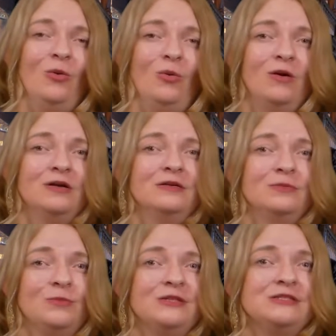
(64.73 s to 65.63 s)
or
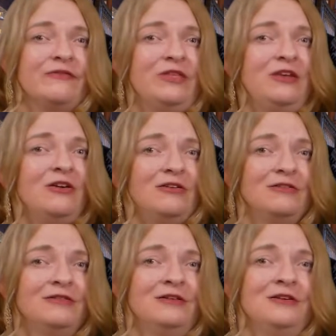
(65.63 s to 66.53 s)
months of the year.
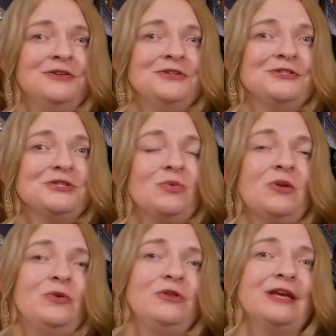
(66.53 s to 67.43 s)
So
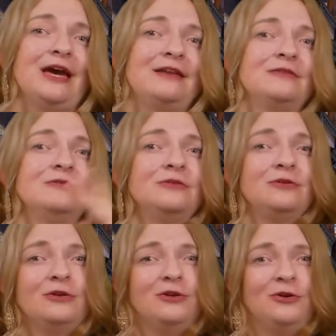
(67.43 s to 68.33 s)
when we look at
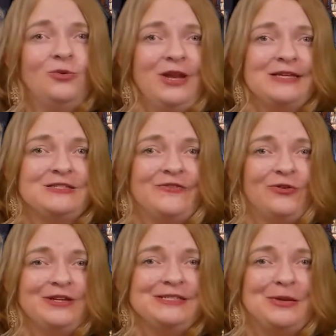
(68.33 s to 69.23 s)
lunes,
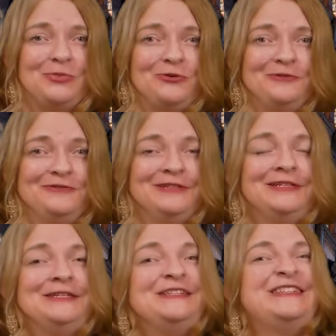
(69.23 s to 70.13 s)
for example,
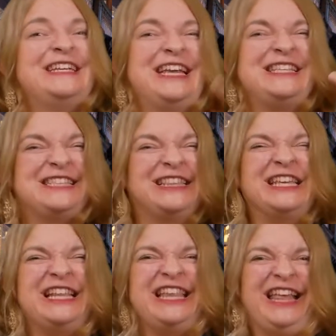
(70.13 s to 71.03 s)
it's the
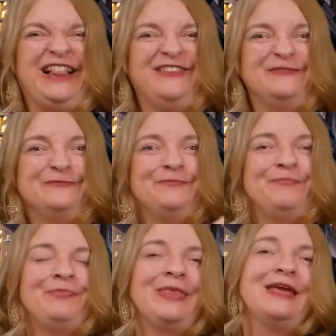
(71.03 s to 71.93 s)
little L.
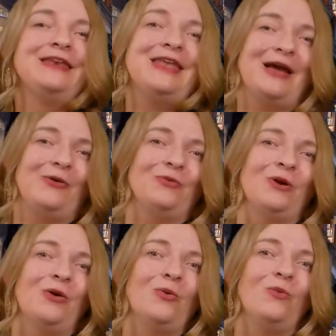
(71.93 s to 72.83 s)
Now,
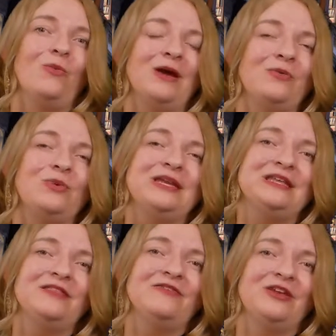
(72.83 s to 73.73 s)
when we
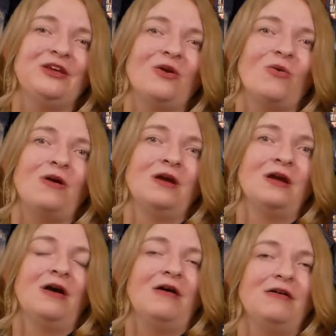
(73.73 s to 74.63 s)
did the video
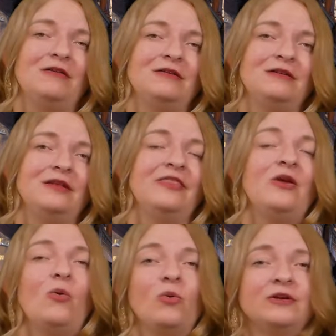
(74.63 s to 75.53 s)
on the
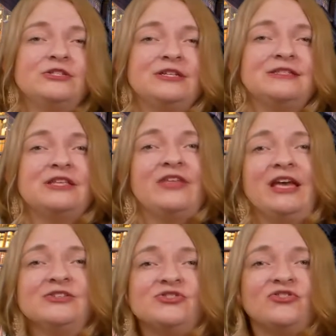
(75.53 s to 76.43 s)
origins and the
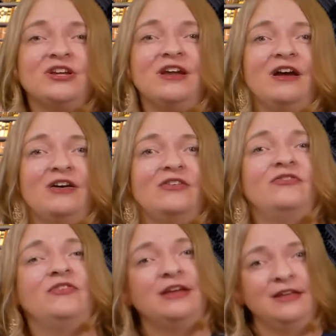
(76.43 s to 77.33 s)
history
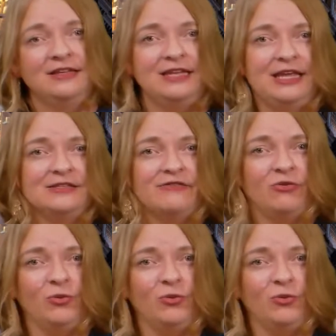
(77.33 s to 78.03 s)
of days of the